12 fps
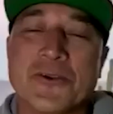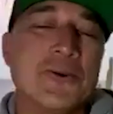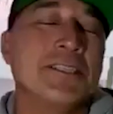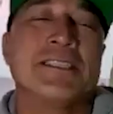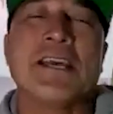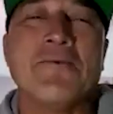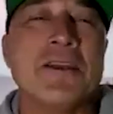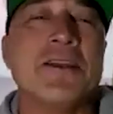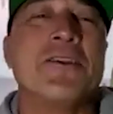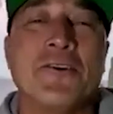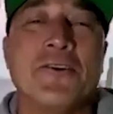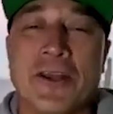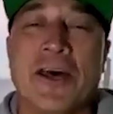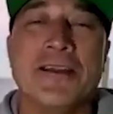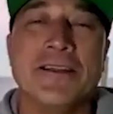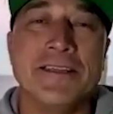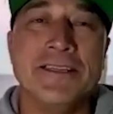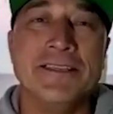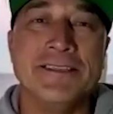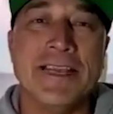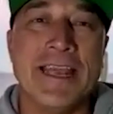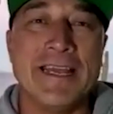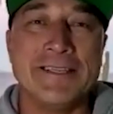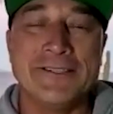questions. I want to know a lot of these
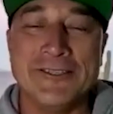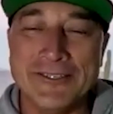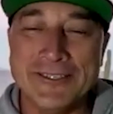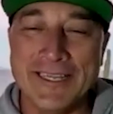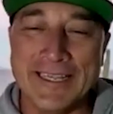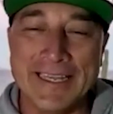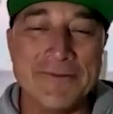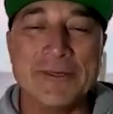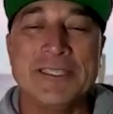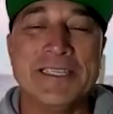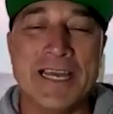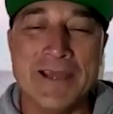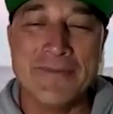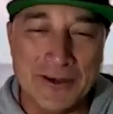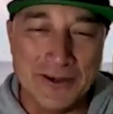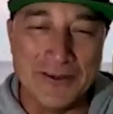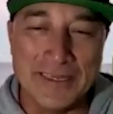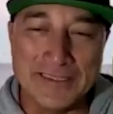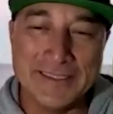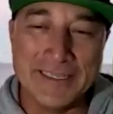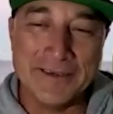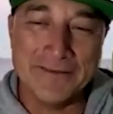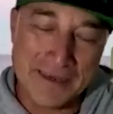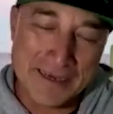answers, like how much time and all that
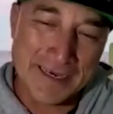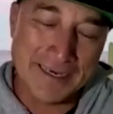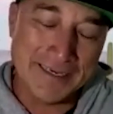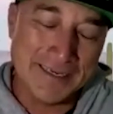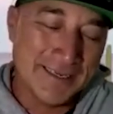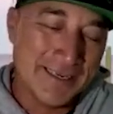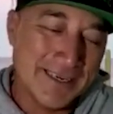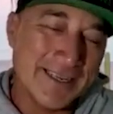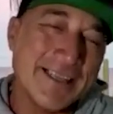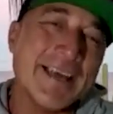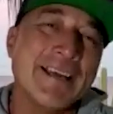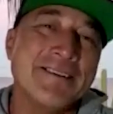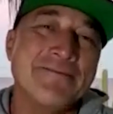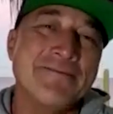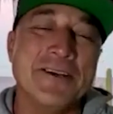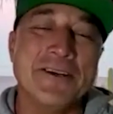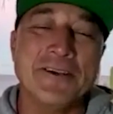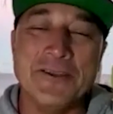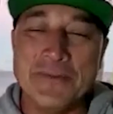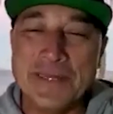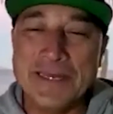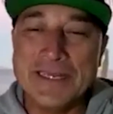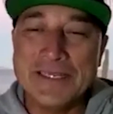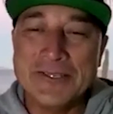stuff that, you know, you
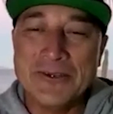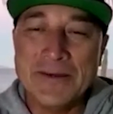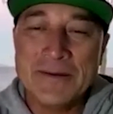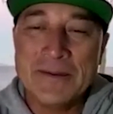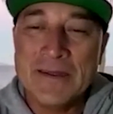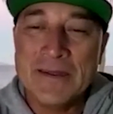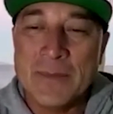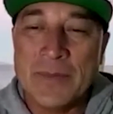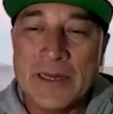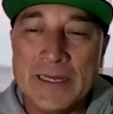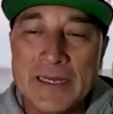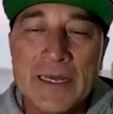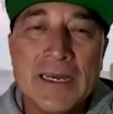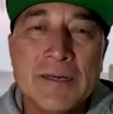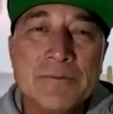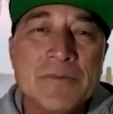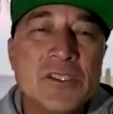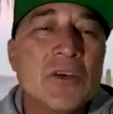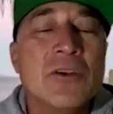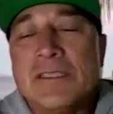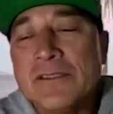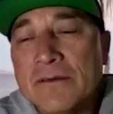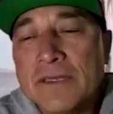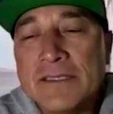put into it. But so
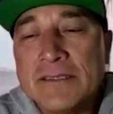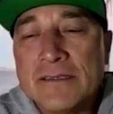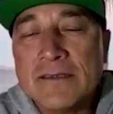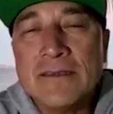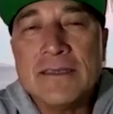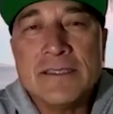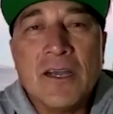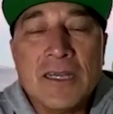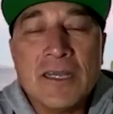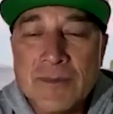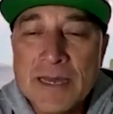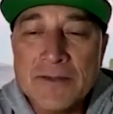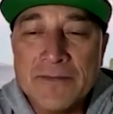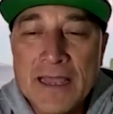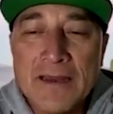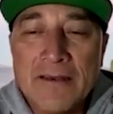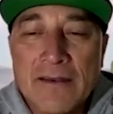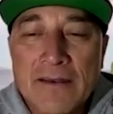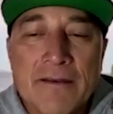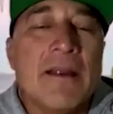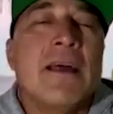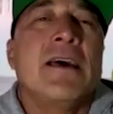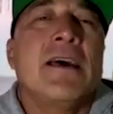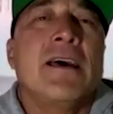let's talk about that
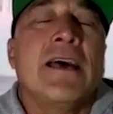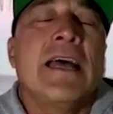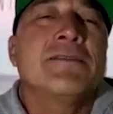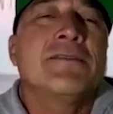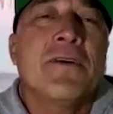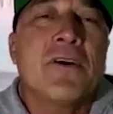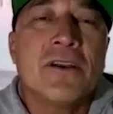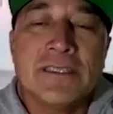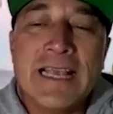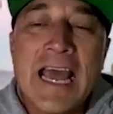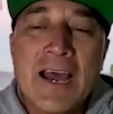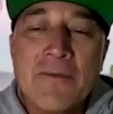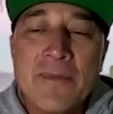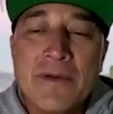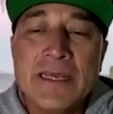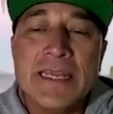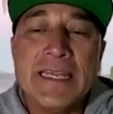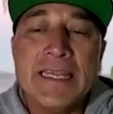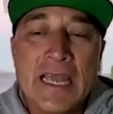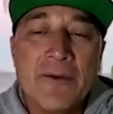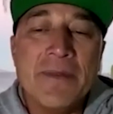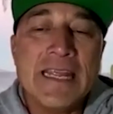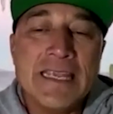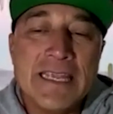as far as how many
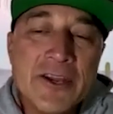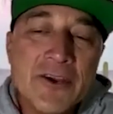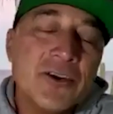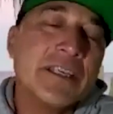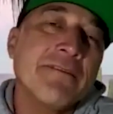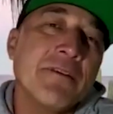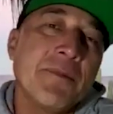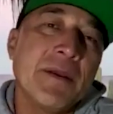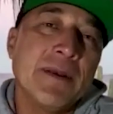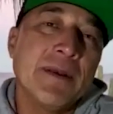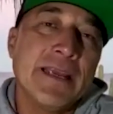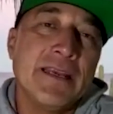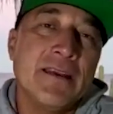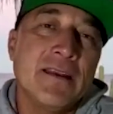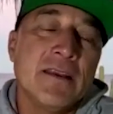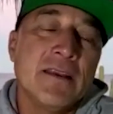years have you been playing